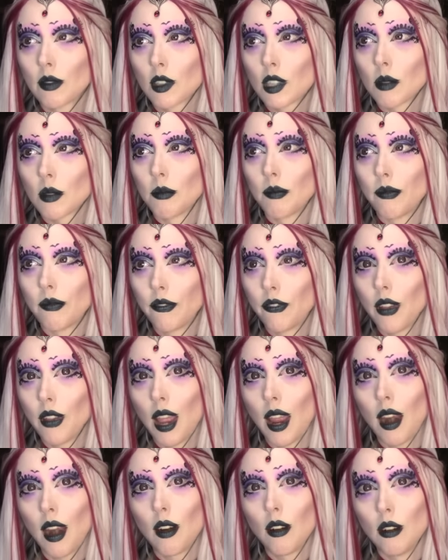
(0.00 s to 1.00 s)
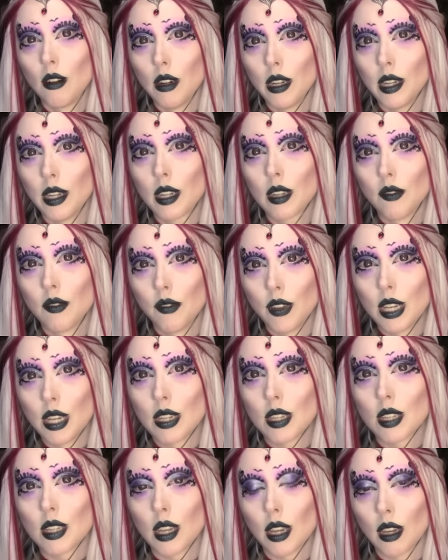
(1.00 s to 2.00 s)
some very
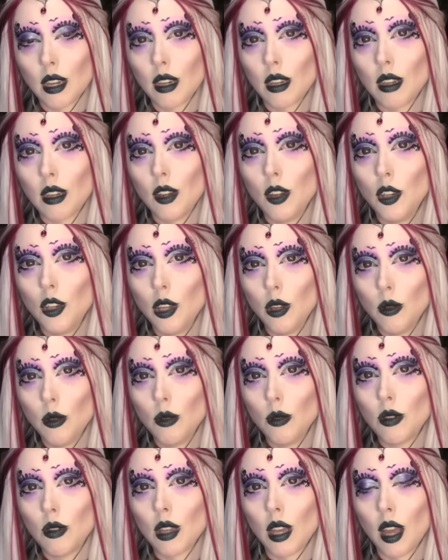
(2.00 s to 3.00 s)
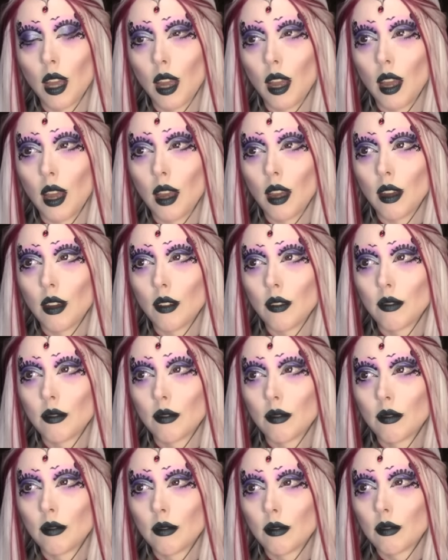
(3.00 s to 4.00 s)
convincing nude
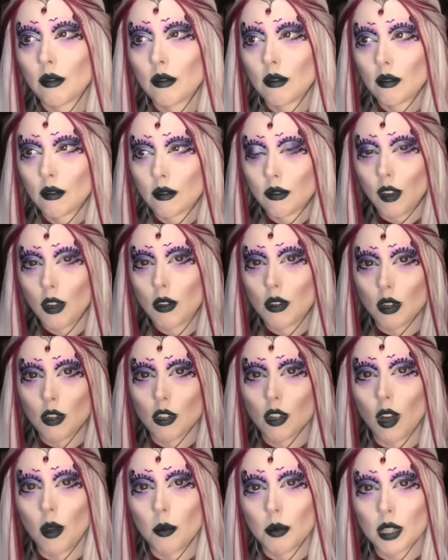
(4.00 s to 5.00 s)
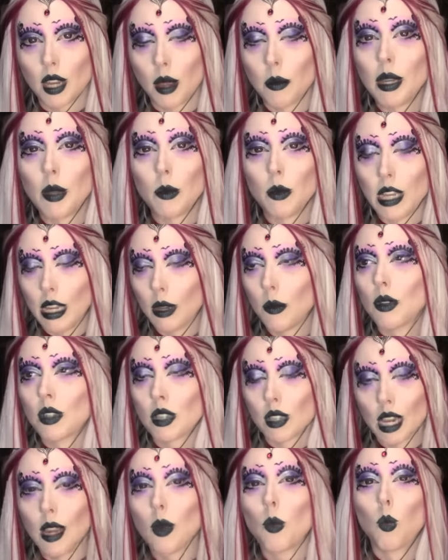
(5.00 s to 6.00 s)
Photoshops. I mean,
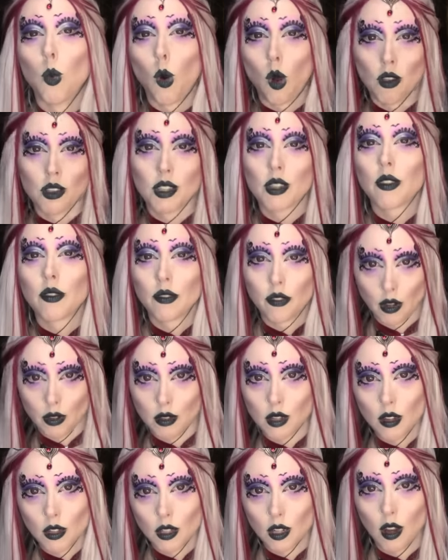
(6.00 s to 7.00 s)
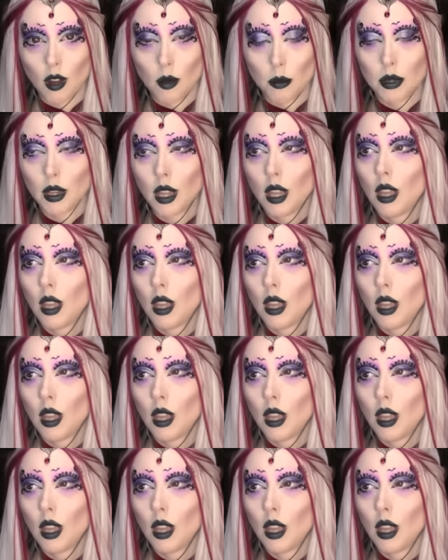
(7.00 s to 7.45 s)
it was Photoshop.